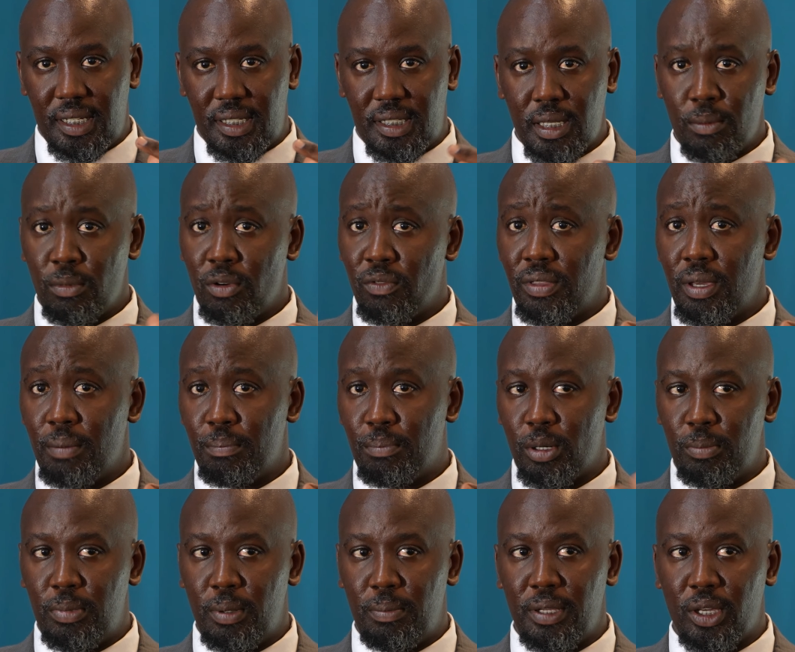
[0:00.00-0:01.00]
Some of them
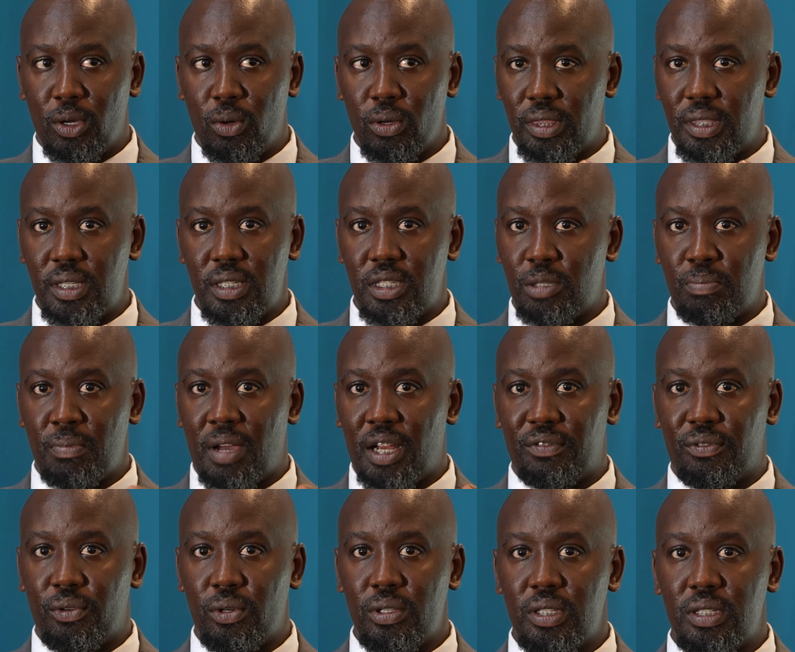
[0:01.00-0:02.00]
probably got these
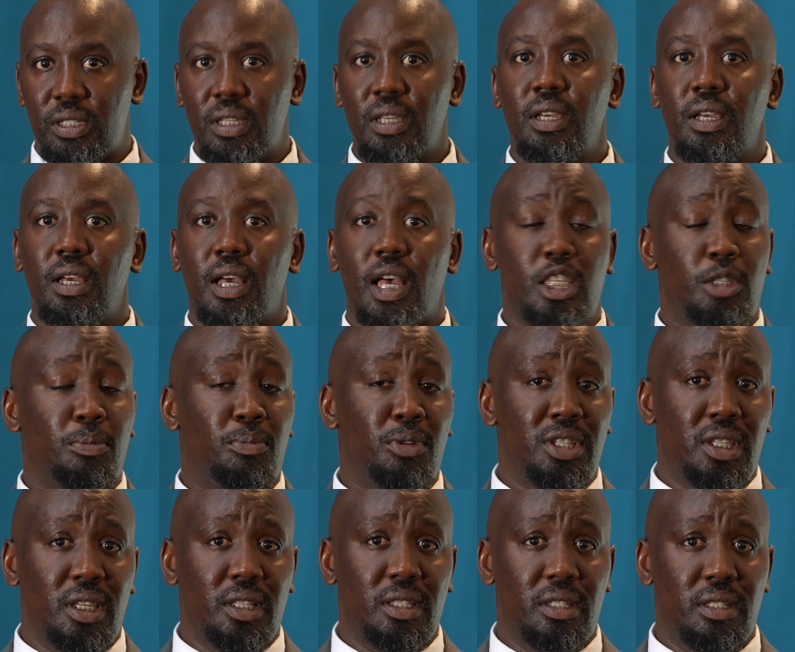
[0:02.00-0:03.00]
smartphones as
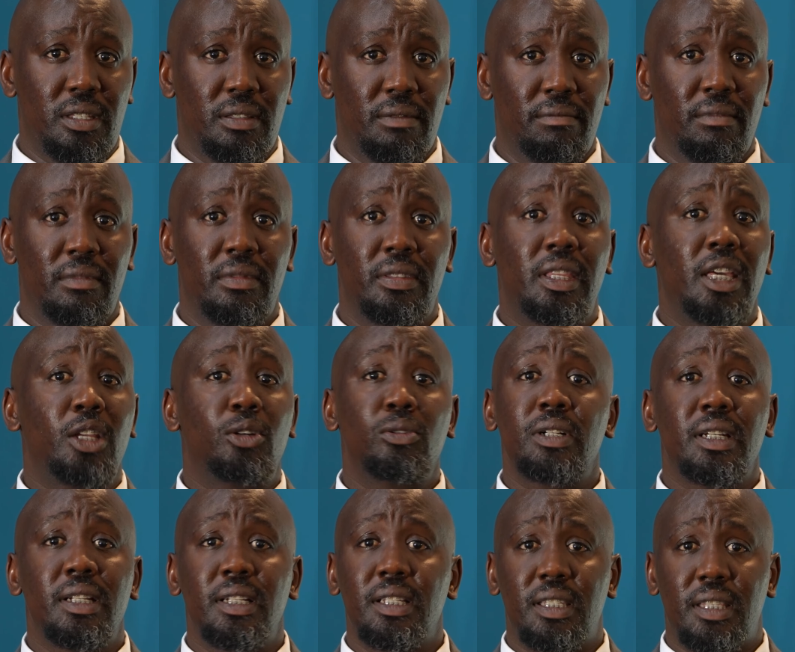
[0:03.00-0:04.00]
presents. They don't
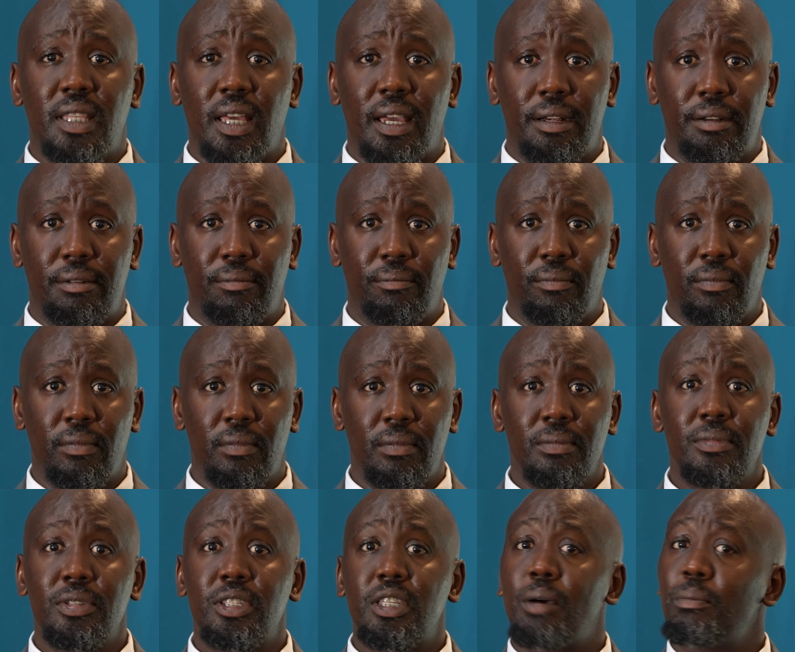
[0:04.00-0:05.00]
understand.
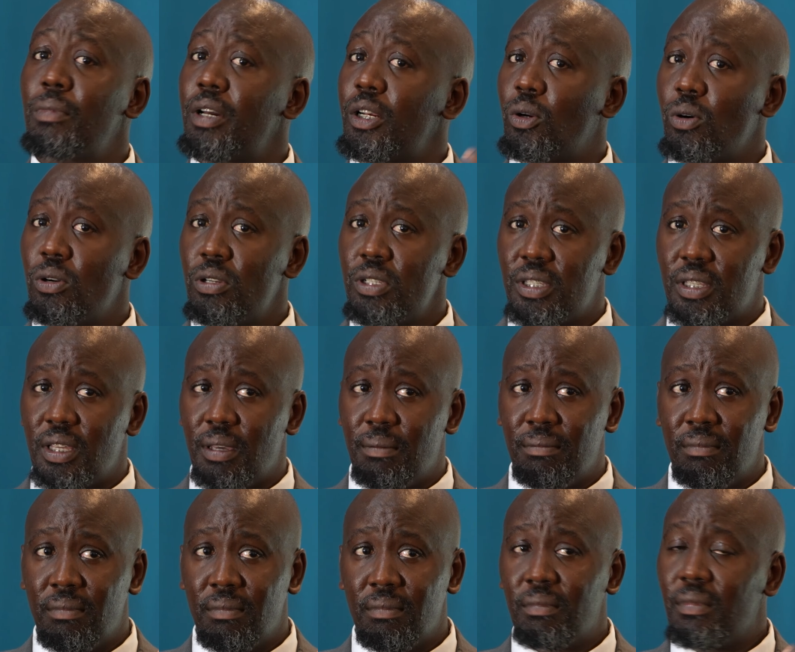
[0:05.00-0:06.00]
Someone calls them,
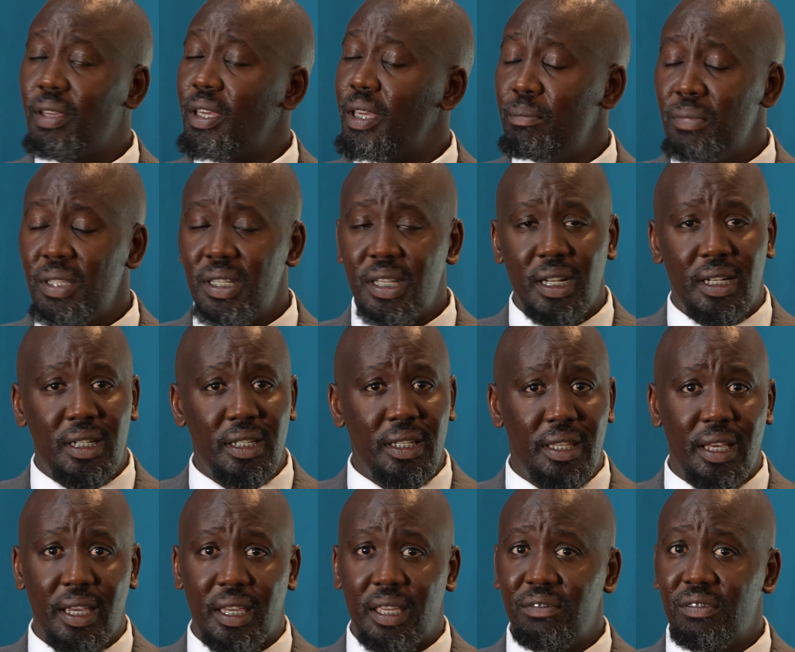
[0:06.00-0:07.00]
immediately they
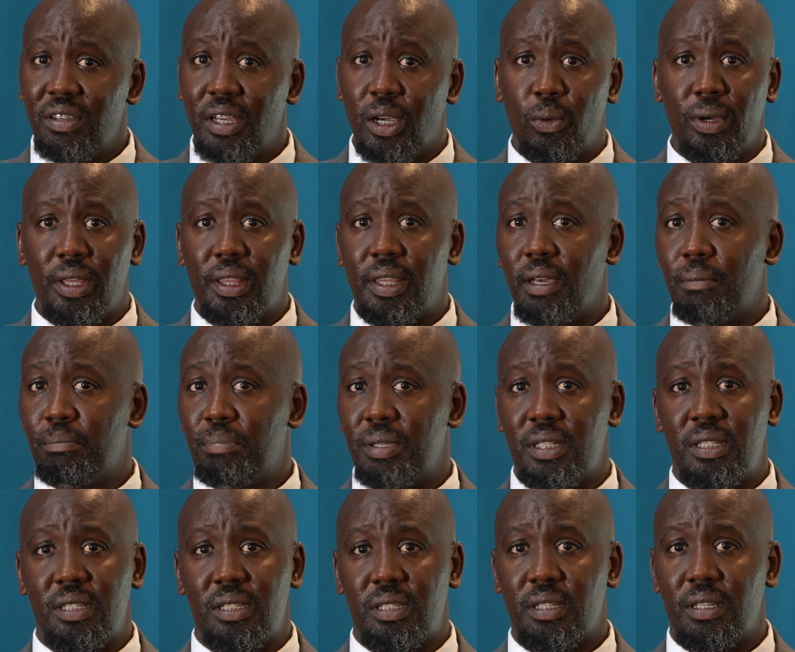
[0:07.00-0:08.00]
are giving away their
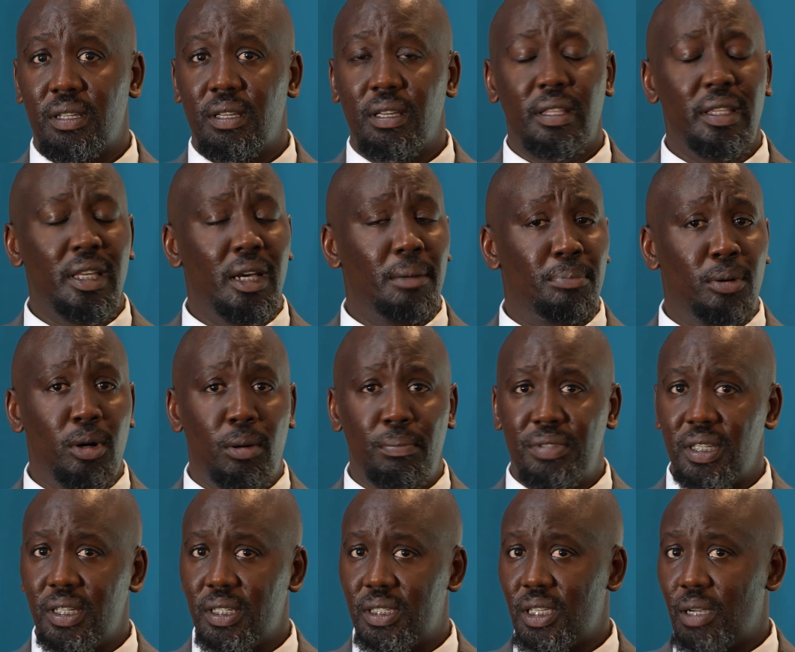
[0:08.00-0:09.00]
PINs. They are
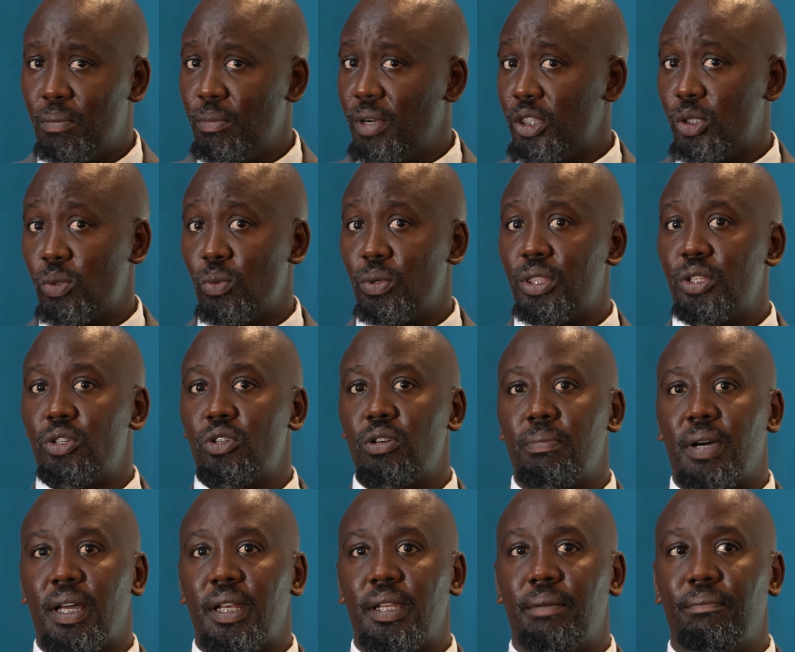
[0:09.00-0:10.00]
prompting someone to withdraw
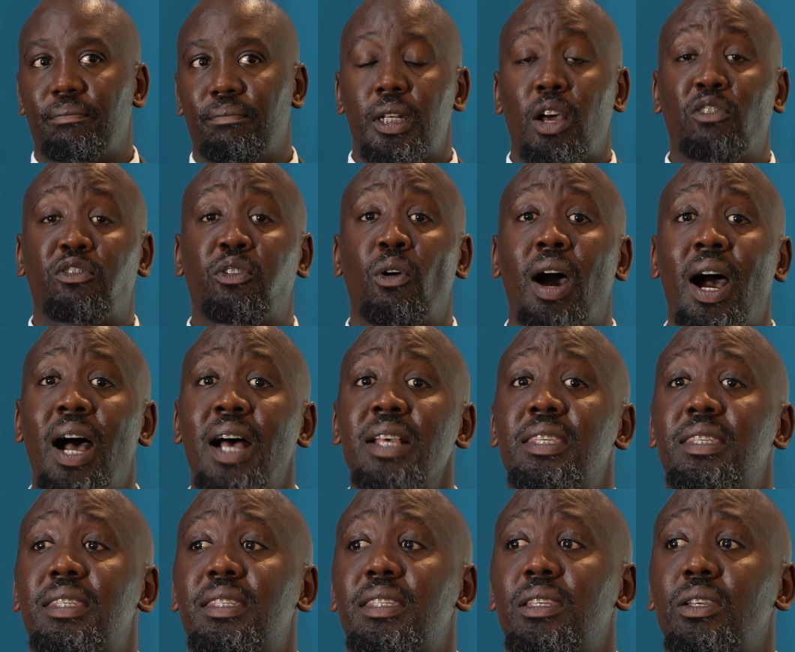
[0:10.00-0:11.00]
money. Now for
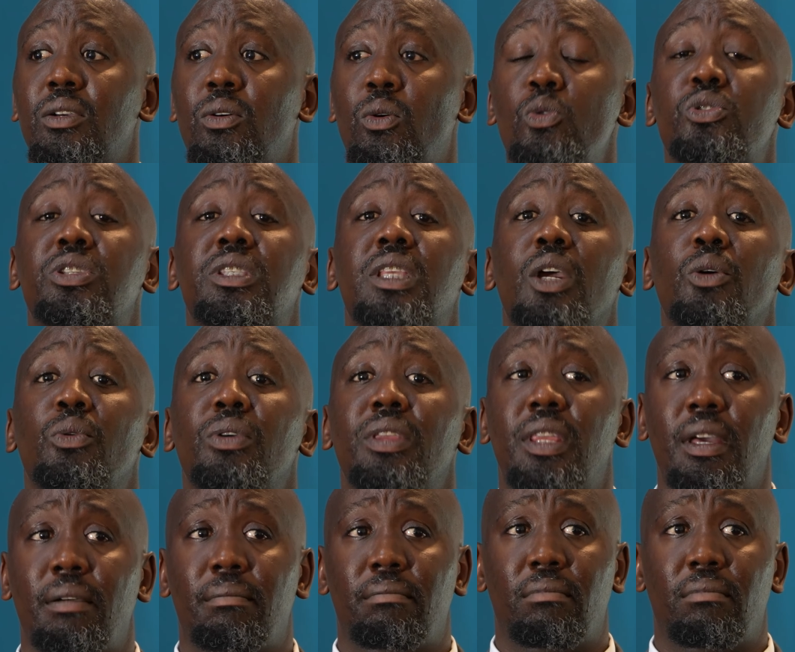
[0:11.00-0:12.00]
us who stay with them,